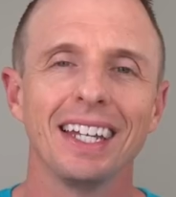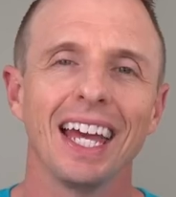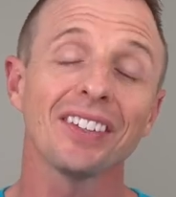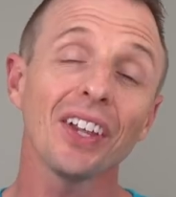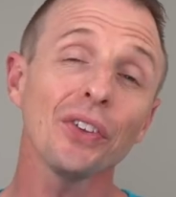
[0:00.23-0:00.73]

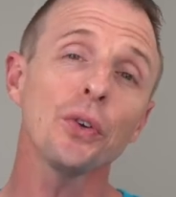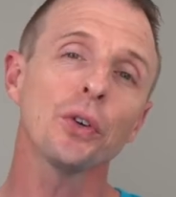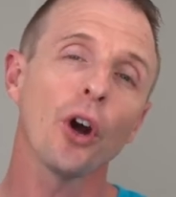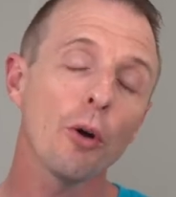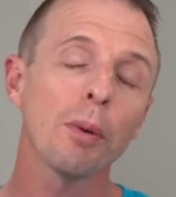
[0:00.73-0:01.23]
Excel's new
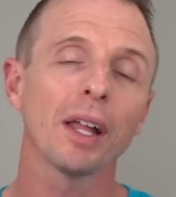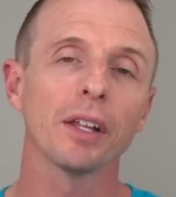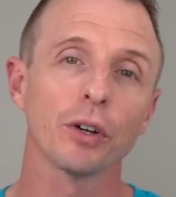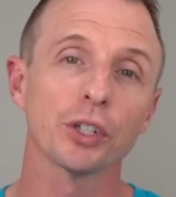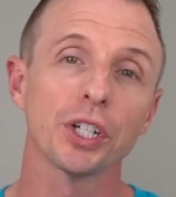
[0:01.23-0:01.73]

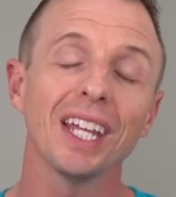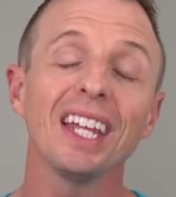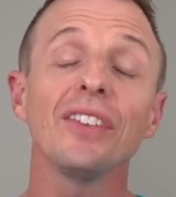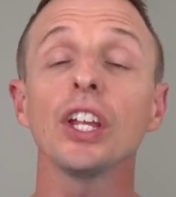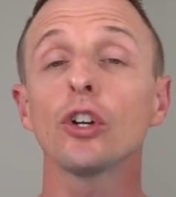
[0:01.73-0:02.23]
Copilot function
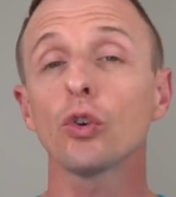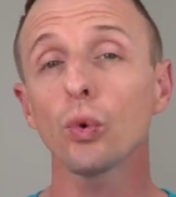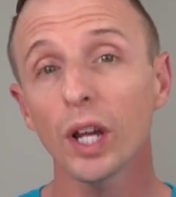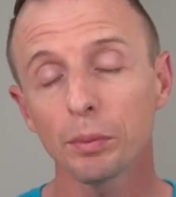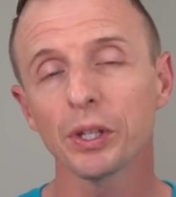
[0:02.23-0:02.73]
is
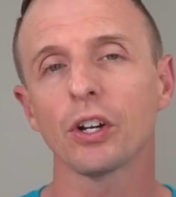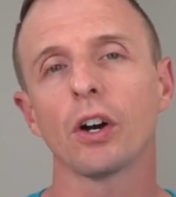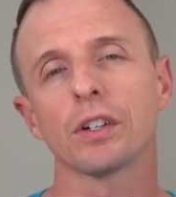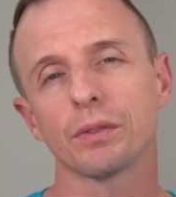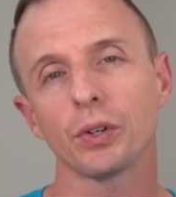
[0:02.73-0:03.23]
incredibly
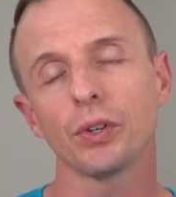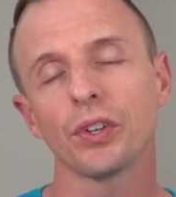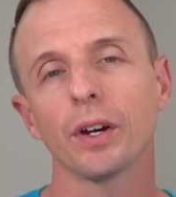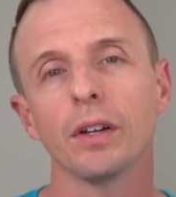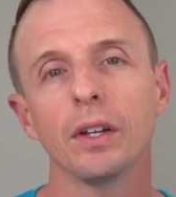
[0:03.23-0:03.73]

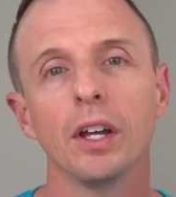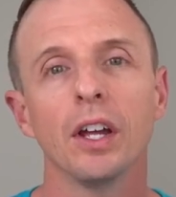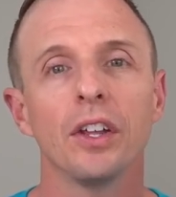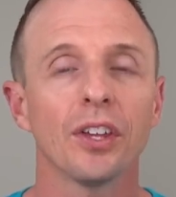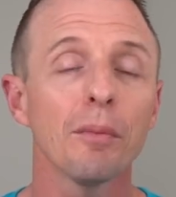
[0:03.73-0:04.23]
controversial.
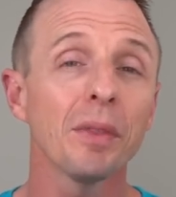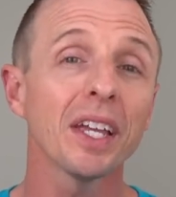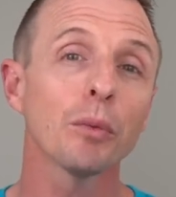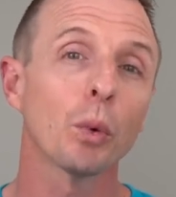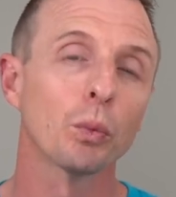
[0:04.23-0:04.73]
Some think
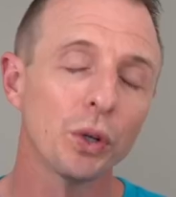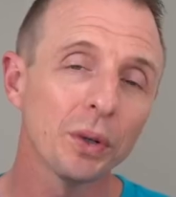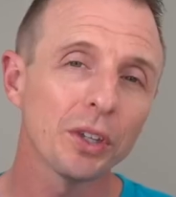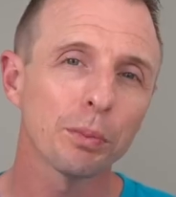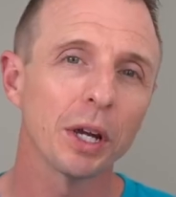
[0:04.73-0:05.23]
it will
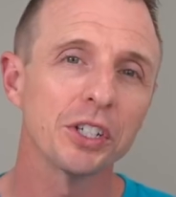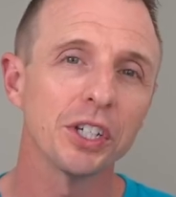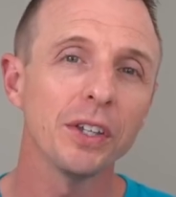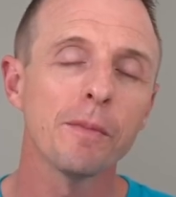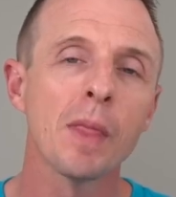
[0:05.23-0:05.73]
ruin
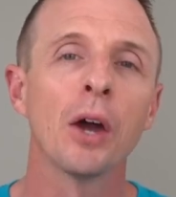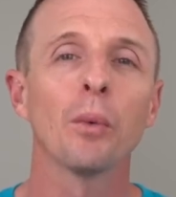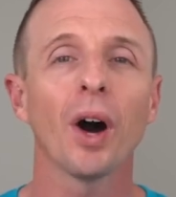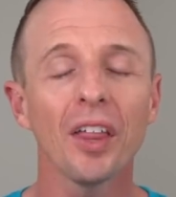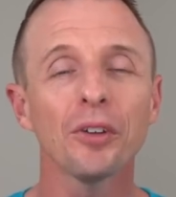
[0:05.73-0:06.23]
spreadsheets,
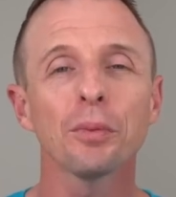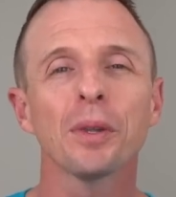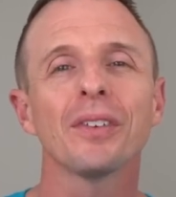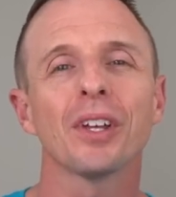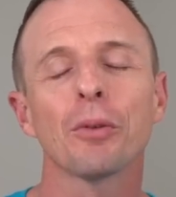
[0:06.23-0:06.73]
while others
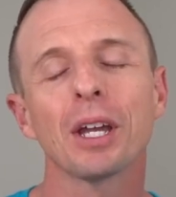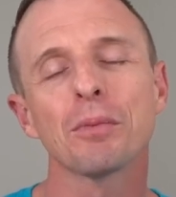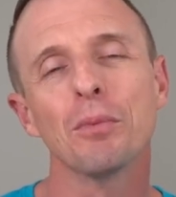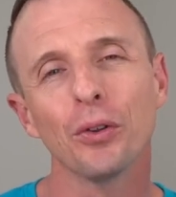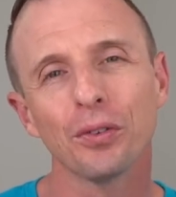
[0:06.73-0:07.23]
believe it'll
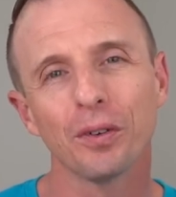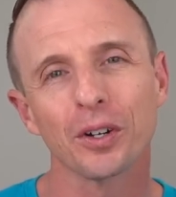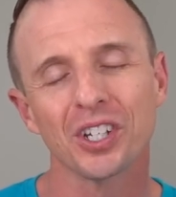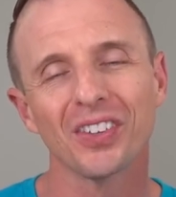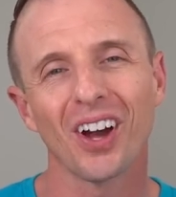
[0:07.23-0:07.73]
make most
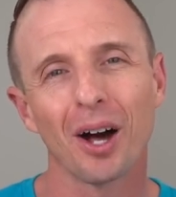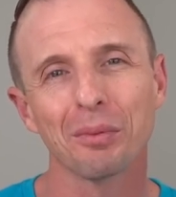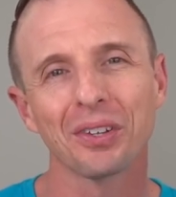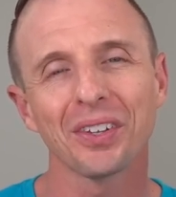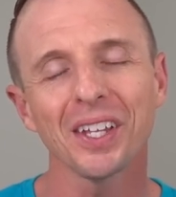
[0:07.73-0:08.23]
functions
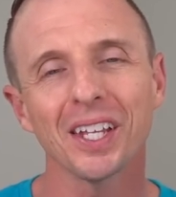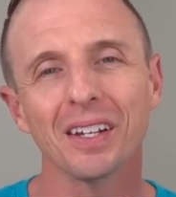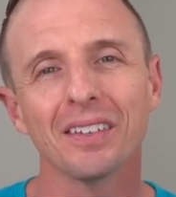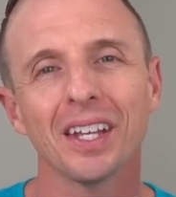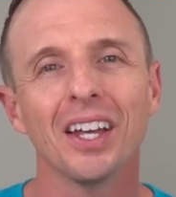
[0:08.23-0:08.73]

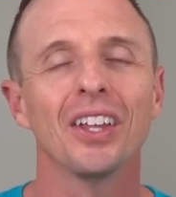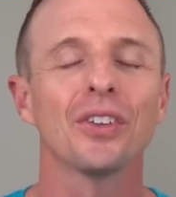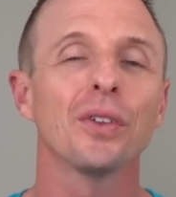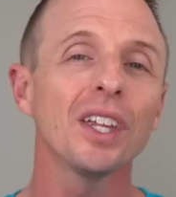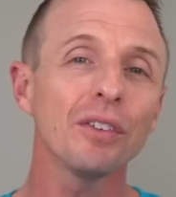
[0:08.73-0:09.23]
obsolete.
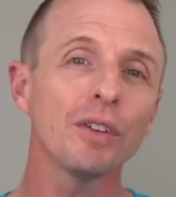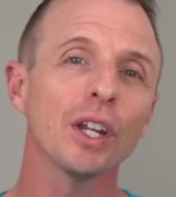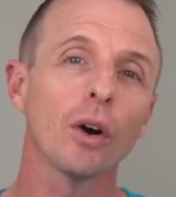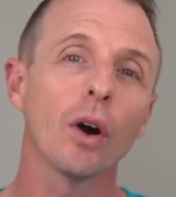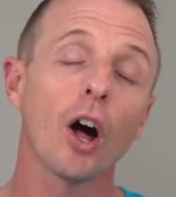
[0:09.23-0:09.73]
So in this
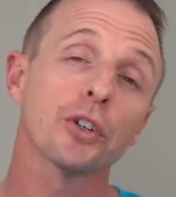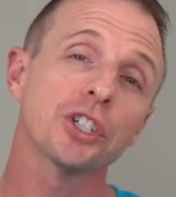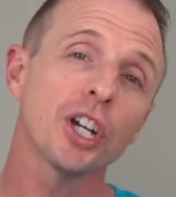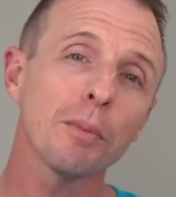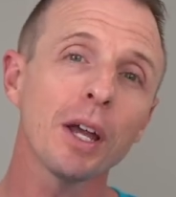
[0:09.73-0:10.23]
video, I'll
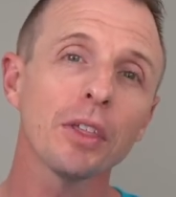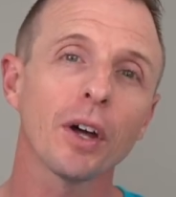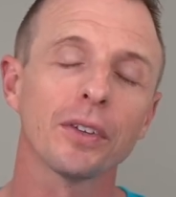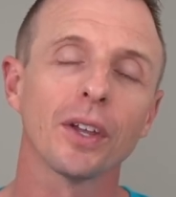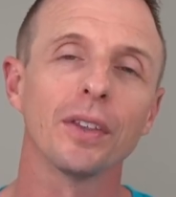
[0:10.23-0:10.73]
share my
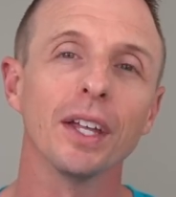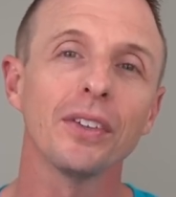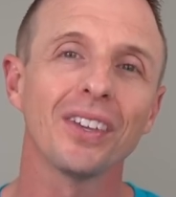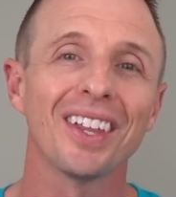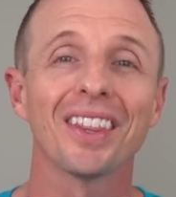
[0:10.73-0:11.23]
thoughts on
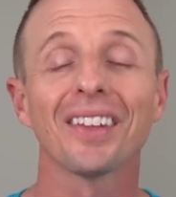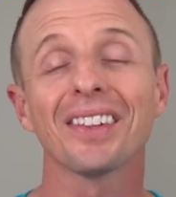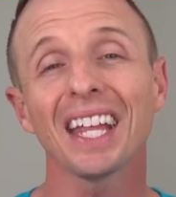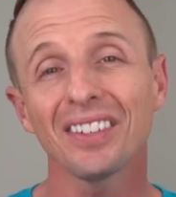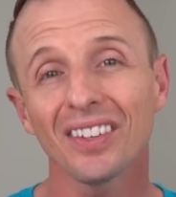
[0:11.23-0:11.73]
this, the
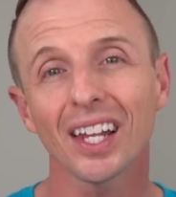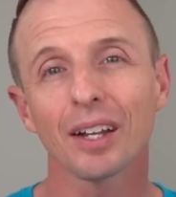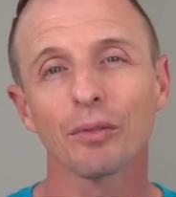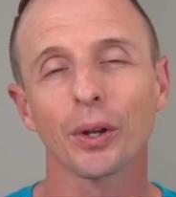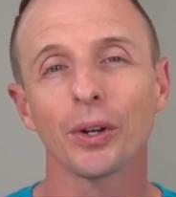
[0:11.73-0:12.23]
lessons that
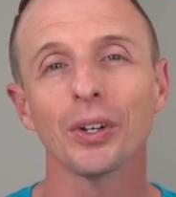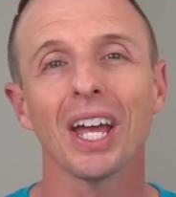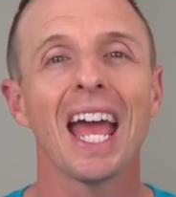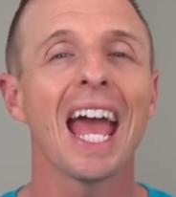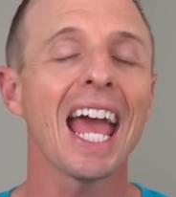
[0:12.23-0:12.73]
I've learned,
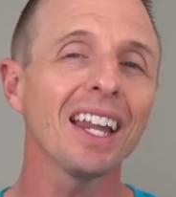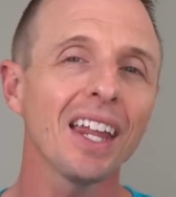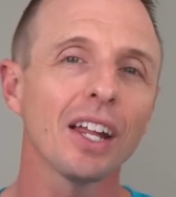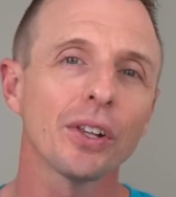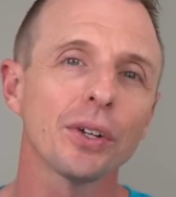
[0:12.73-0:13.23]
and
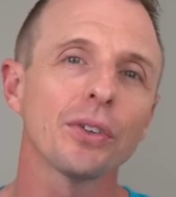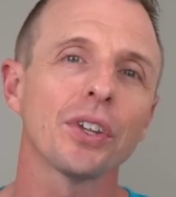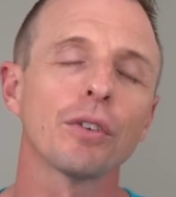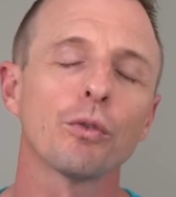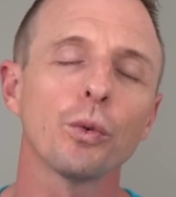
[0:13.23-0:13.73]
a clear
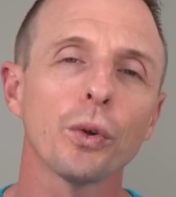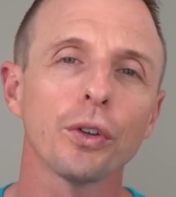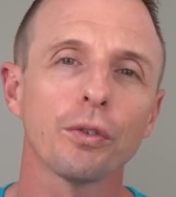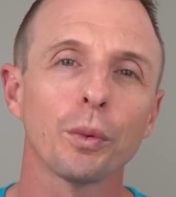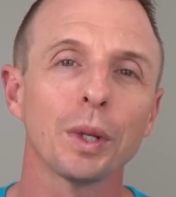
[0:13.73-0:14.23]
set of
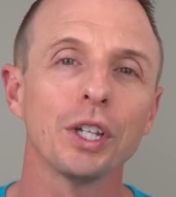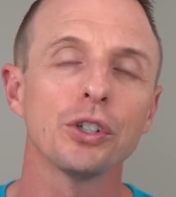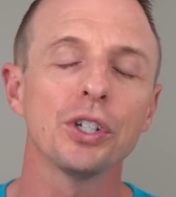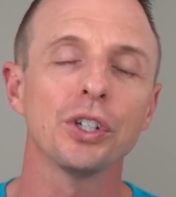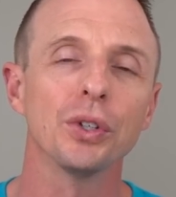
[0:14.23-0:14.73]
rules for when you
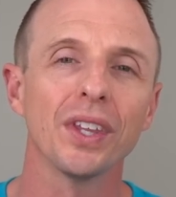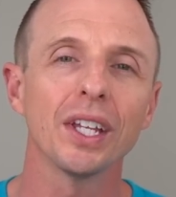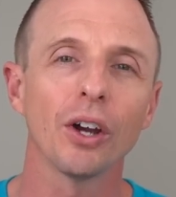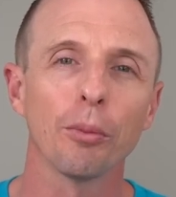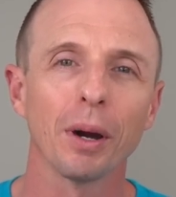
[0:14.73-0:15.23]
should use the
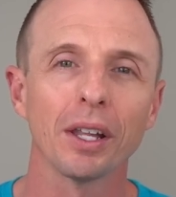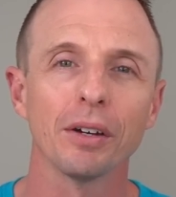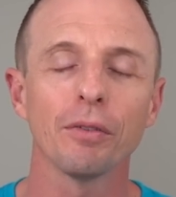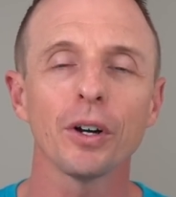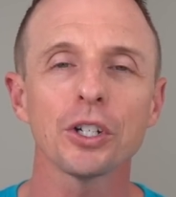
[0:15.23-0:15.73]

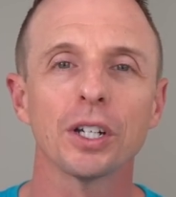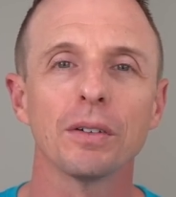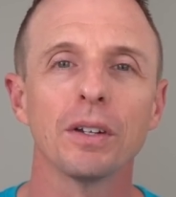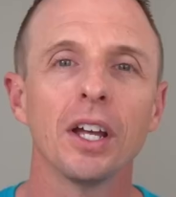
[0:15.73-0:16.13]
Copilot function.